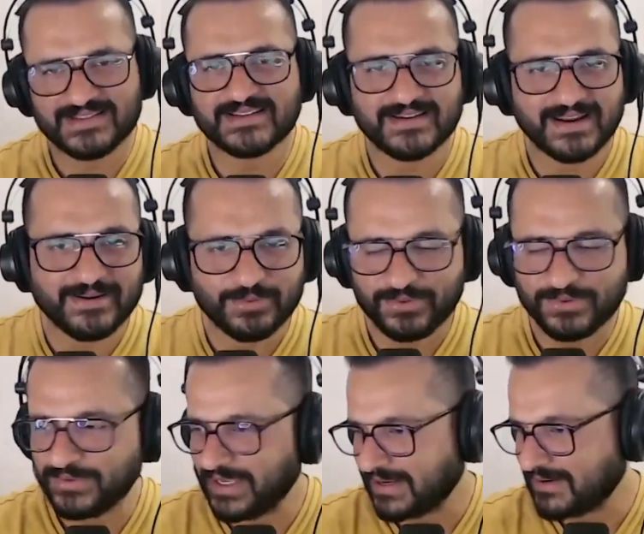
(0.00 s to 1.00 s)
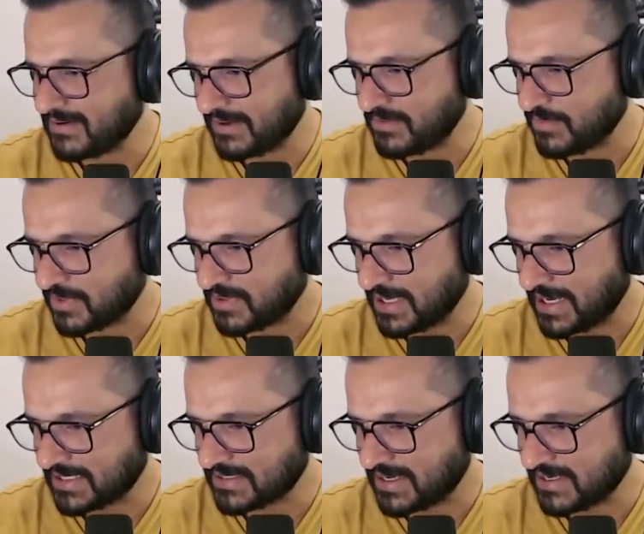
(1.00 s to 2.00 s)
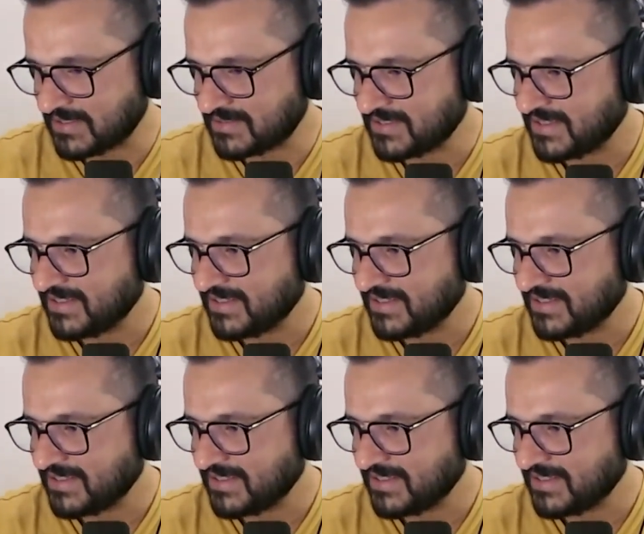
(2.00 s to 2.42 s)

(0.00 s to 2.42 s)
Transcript: just write to the end. I don't know what the hashtag is.